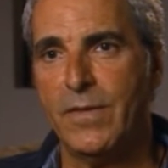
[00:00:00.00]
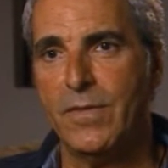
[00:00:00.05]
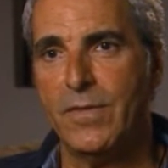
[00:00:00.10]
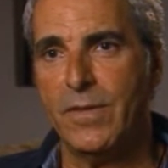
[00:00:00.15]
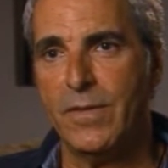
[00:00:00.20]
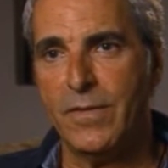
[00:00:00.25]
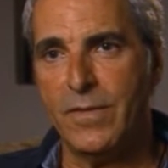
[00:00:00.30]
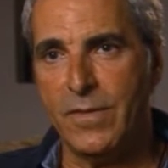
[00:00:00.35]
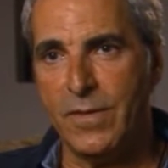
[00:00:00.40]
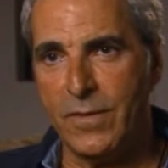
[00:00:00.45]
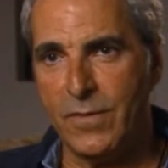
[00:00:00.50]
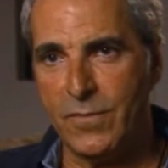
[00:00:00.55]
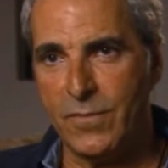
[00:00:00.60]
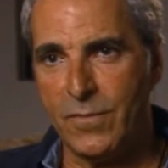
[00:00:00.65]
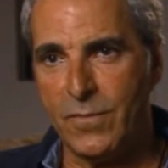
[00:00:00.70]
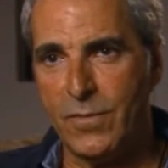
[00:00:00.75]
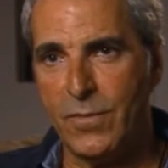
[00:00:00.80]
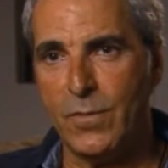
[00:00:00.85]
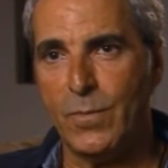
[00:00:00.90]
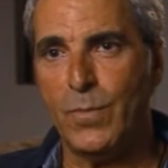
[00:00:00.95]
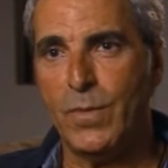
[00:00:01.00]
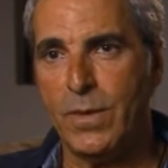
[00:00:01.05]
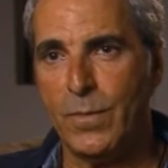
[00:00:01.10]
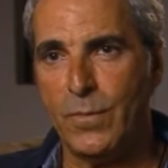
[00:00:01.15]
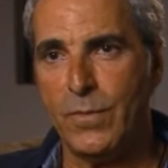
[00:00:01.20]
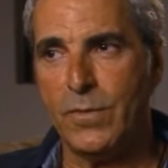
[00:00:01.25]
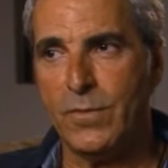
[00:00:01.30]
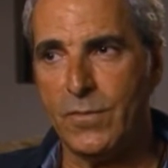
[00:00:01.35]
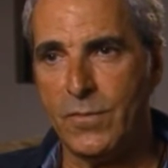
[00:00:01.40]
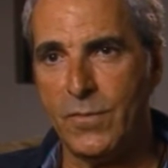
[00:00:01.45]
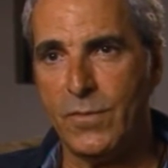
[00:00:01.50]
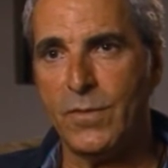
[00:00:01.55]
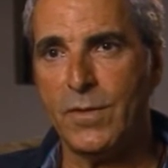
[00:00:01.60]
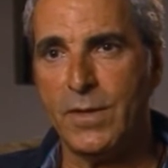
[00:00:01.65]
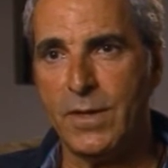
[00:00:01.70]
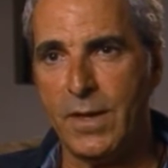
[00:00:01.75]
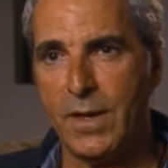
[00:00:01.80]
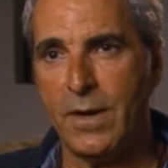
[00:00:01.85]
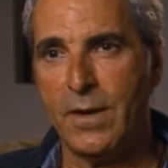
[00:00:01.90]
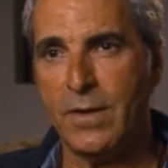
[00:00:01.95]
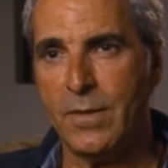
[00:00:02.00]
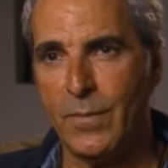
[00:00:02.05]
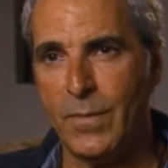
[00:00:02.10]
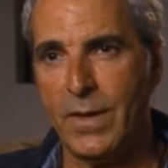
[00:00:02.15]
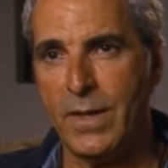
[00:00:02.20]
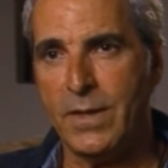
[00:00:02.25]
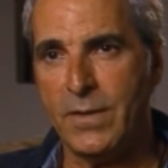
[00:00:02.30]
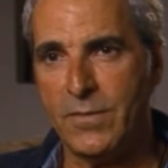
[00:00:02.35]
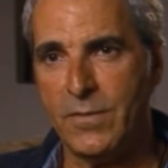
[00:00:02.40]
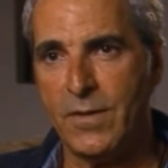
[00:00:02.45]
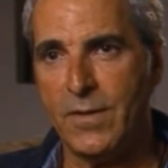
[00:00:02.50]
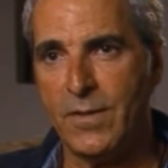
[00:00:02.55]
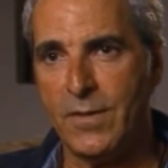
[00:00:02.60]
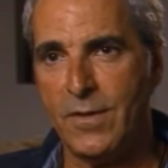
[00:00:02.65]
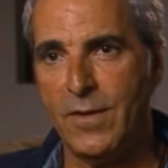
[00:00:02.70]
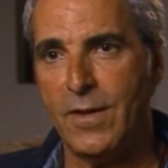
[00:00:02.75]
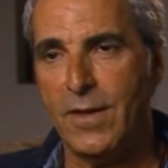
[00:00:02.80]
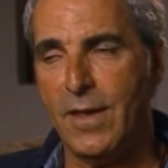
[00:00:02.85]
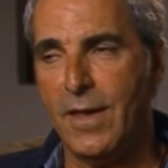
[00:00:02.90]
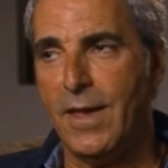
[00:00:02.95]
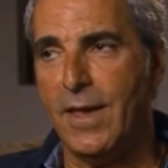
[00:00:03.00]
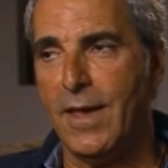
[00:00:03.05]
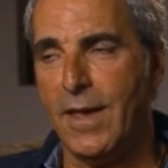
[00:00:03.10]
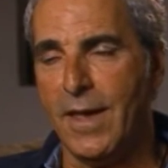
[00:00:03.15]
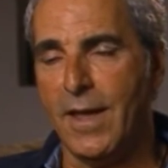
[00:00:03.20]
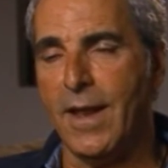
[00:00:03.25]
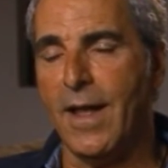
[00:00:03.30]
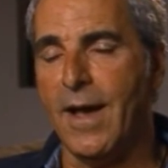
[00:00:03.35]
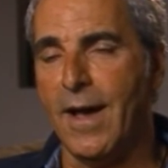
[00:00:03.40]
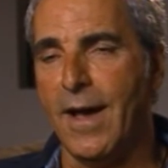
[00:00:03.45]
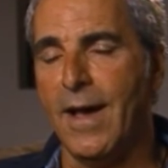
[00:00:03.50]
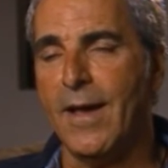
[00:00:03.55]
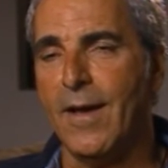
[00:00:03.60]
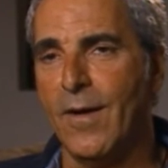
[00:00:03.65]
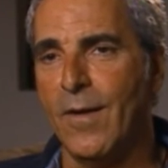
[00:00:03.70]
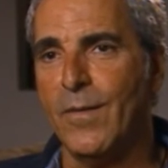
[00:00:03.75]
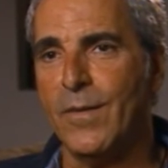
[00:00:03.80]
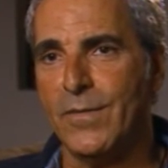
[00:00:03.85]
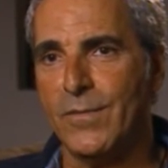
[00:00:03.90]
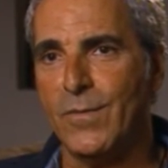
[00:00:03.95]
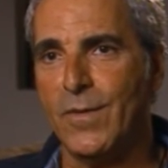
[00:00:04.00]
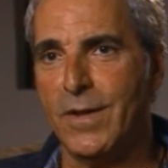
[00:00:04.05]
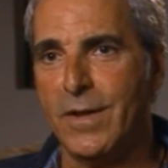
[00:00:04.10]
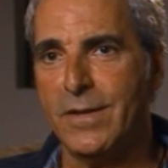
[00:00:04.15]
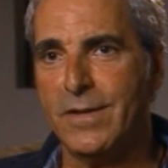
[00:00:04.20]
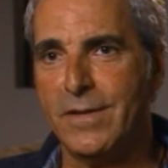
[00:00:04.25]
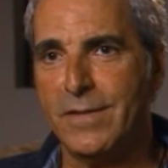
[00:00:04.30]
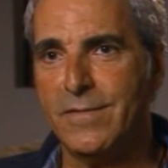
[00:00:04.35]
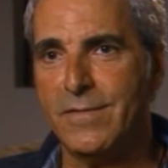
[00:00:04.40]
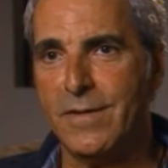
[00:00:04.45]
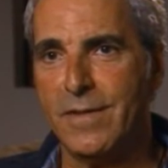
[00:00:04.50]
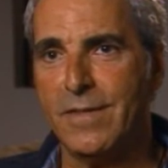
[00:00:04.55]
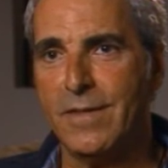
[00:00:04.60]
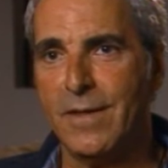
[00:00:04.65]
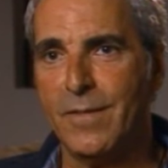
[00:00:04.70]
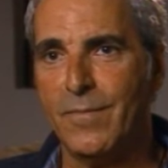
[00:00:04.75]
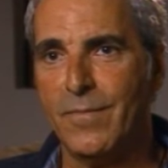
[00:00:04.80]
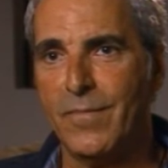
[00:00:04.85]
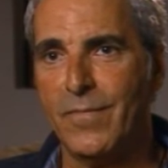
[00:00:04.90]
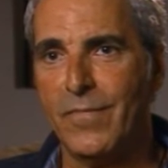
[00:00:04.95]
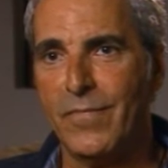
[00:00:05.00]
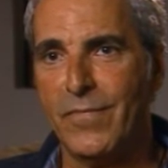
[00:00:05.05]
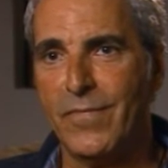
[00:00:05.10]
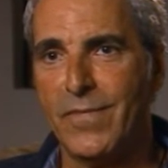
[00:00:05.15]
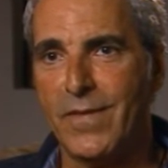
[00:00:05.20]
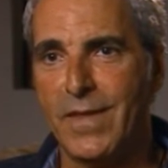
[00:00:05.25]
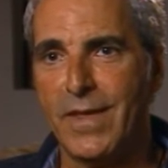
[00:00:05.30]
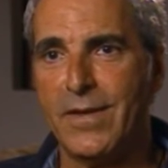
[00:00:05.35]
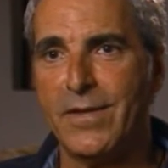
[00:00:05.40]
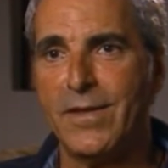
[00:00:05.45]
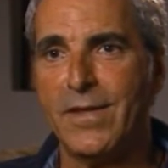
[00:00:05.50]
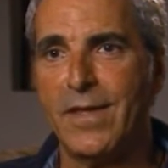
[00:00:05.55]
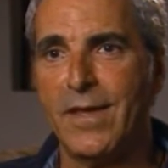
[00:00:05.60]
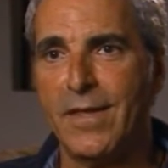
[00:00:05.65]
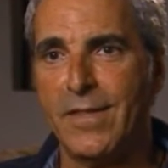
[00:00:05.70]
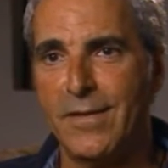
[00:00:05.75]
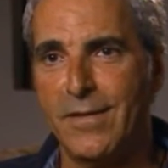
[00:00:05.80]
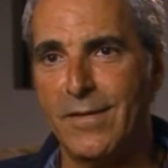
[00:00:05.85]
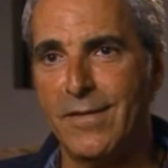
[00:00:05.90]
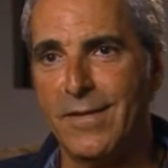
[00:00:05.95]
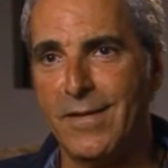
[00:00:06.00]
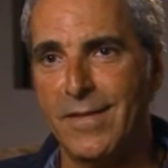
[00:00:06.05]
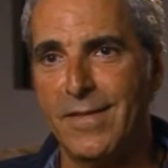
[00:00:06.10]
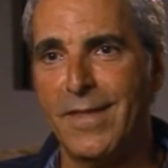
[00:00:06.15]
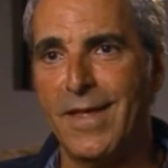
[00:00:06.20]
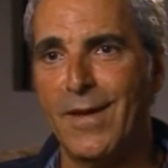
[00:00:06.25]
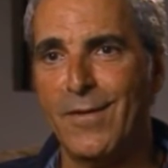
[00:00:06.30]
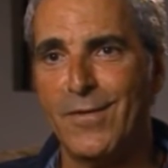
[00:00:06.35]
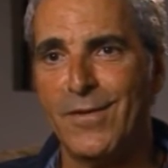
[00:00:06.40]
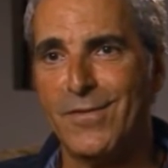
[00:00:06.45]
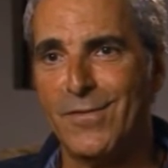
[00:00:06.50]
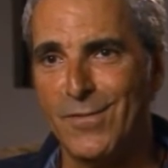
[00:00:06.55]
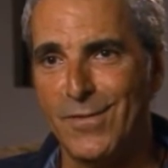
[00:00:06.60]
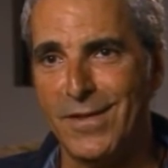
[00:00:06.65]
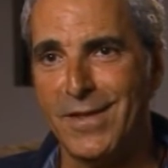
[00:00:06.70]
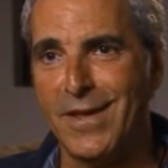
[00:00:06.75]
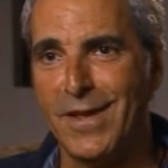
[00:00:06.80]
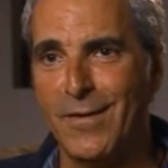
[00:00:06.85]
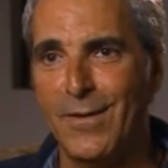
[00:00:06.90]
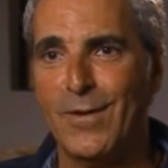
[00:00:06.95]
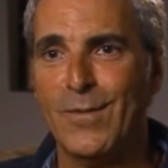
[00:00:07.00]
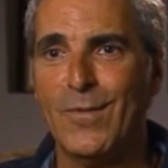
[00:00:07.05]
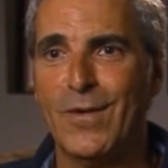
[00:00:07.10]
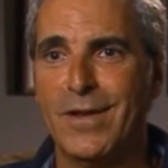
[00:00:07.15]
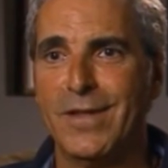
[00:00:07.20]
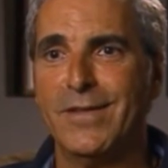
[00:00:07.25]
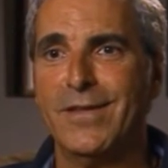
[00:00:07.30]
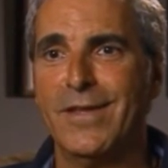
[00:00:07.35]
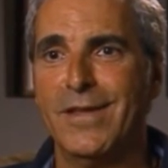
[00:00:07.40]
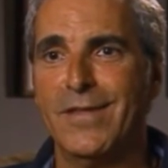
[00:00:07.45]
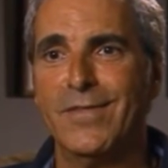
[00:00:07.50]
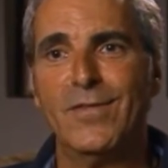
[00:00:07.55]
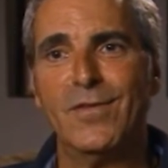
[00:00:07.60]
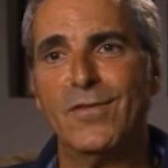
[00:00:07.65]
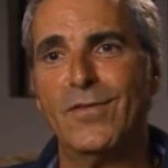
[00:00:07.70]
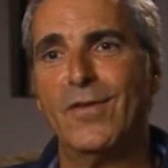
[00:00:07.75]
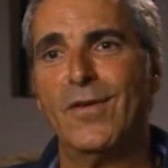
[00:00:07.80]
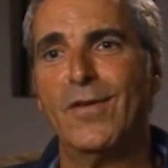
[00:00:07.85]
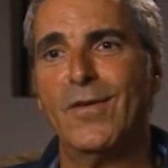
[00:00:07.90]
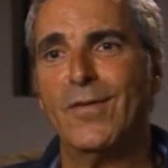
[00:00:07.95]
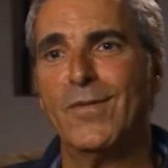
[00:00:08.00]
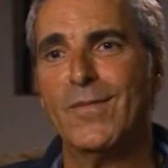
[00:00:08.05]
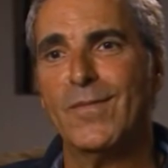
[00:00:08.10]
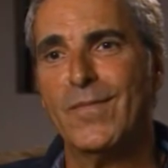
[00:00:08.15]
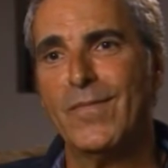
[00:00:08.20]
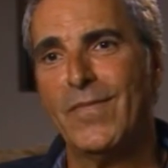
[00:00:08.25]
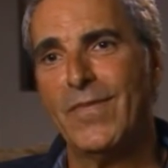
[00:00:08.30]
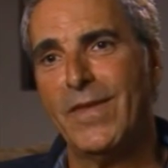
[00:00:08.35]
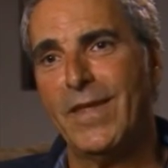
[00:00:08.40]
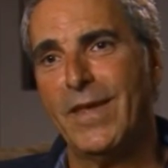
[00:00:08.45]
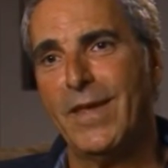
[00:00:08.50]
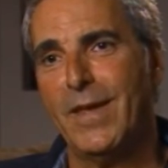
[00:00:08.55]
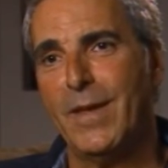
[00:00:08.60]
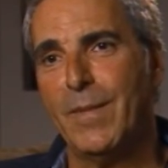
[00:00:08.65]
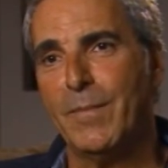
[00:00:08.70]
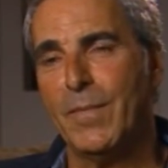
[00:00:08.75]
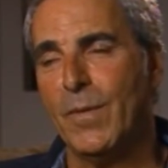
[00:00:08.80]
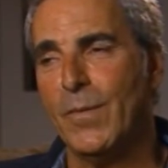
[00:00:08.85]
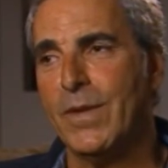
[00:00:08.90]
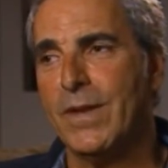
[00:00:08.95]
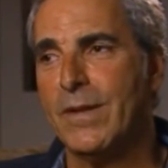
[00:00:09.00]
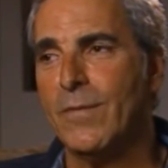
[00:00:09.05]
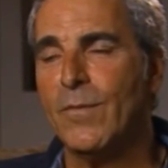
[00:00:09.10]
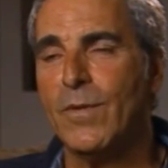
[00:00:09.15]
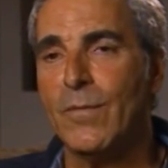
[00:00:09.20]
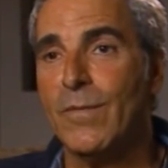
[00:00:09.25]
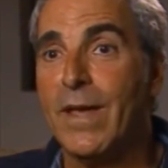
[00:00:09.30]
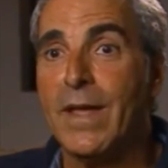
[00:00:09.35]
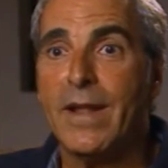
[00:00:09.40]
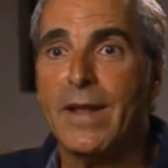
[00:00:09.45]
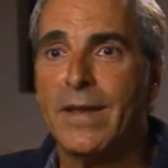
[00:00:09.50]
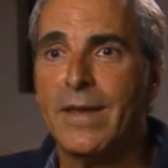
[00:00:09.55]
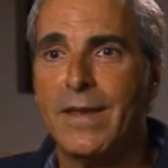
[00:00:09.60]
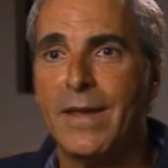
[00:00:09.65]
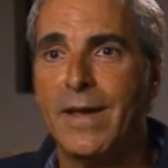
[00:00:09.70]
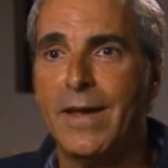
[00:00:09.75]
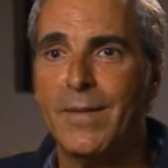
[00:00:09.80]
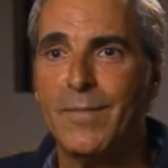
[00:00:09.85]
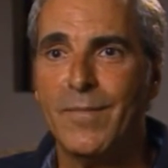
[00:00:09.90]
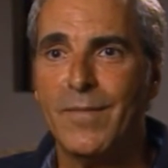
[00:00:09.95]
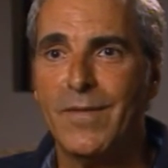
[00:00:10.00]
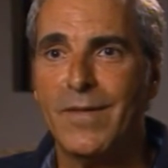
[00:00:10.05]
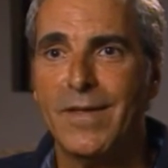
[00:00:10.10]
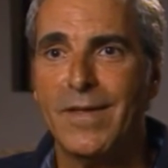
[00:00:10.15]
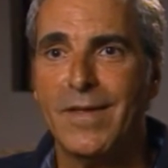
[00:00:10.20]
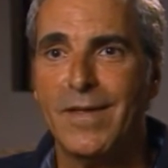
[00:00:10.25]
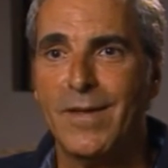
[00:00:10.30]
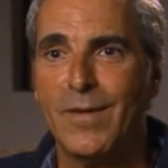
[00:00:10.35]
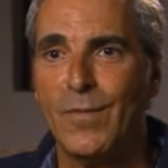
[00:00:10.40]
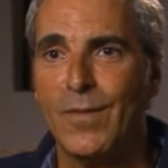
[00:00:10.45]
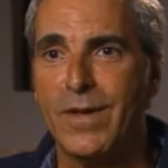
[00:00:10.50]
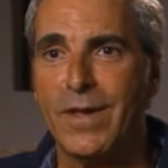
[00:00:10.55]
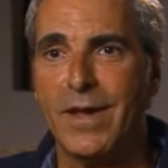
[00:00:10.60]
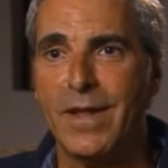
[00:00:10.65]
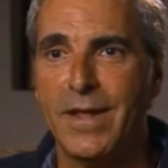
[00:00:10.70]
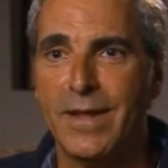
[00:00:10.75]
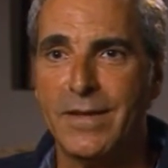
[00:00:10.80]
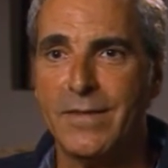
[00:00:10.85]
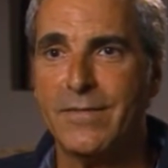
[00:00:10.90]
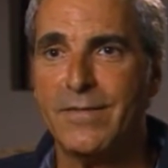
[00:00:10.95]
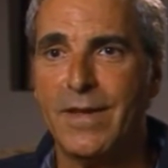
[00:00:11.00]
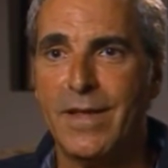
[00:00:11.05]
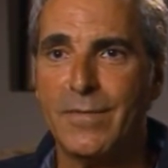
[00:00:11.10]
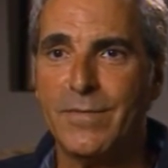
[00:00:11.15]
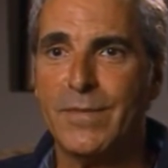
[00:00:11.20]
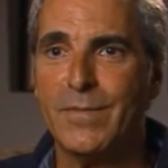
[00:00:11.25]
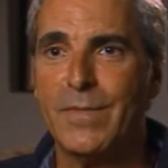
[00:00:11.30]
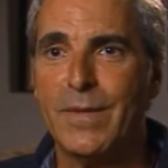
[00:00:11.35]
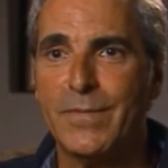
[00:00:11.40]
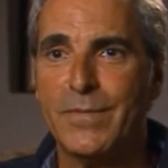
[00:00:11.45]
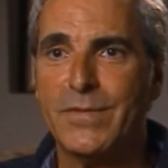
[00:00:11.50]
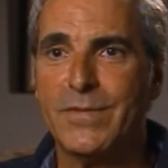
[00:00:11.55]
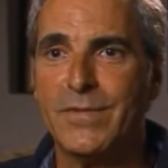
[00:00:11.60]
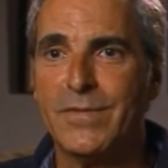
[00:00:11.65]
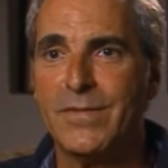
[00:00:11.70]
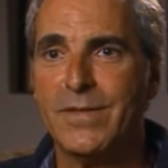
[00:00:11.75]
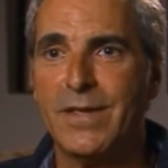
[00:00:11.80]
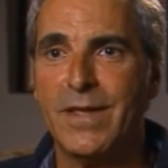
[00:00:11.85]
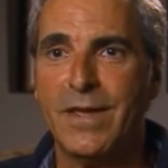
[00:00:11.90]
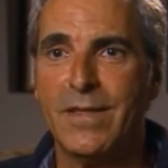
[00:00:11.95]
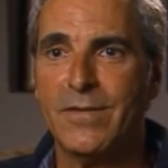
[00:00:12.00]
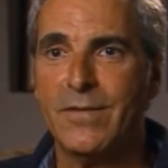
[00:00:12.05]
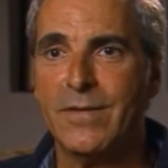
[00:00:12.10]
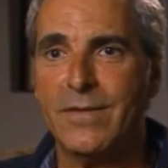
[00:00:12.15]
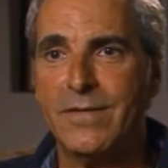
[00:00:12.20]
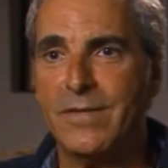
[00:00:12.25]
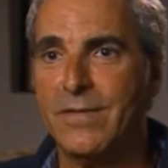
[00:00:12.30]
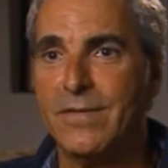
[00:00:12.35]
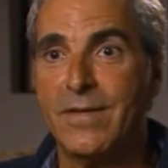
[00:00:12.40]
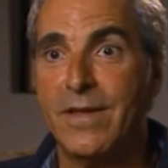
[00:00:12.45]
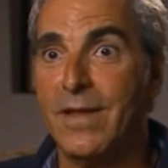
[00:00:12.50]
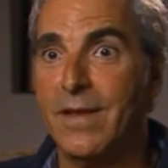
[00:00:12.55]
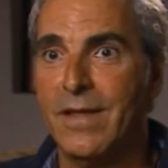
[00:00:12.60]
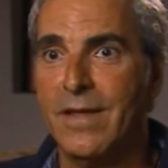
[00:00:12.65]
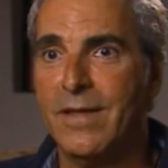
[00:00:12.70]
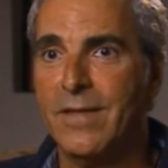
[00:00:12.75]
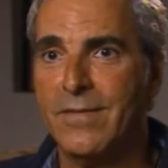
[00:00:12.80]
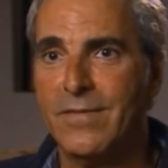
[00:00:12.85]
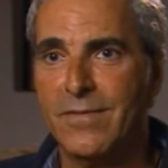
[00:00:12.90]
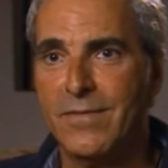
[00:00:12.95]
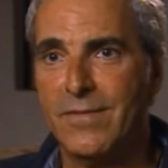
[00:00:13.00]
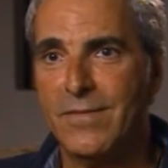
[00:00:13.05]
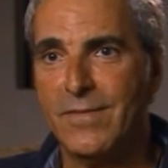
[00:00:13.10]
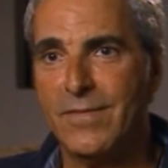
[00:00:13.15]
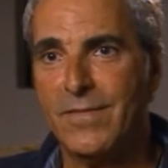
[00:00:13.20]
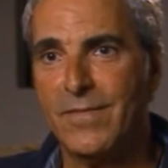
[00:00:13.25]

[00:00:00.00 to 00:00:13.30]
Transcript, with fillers: that these are two people who truly cared about each other. And I always wanted to see them get together. And that was really how I wanted to end the show. But we didn't, we ran out of time. We kind of had to slam some episodes together and it just kind of ends.